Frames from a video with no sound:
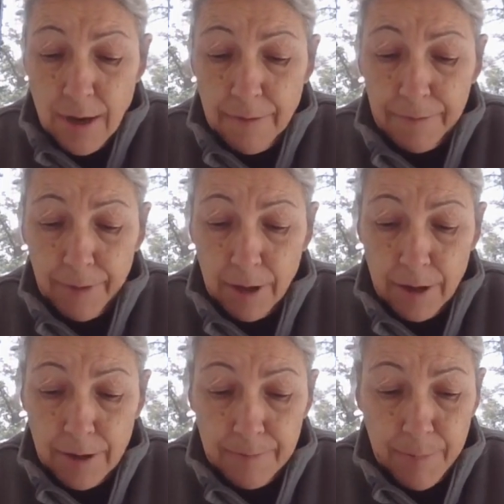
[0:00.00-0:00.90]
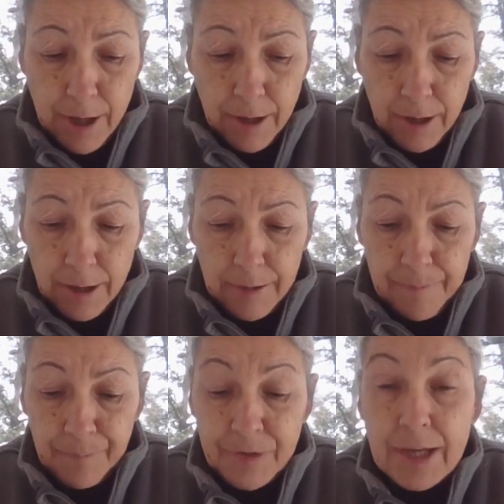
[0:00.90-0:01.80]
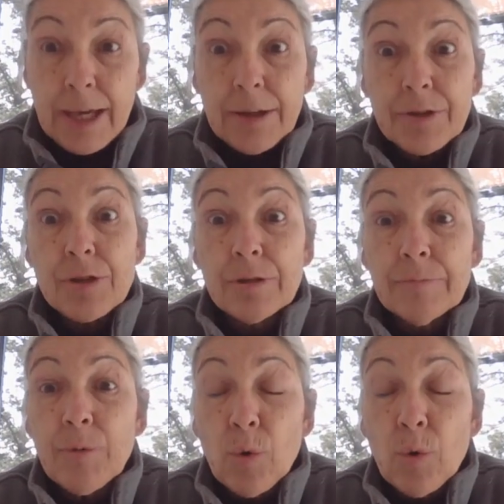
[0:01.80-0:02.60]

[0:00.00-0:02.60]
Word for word: from um, cancer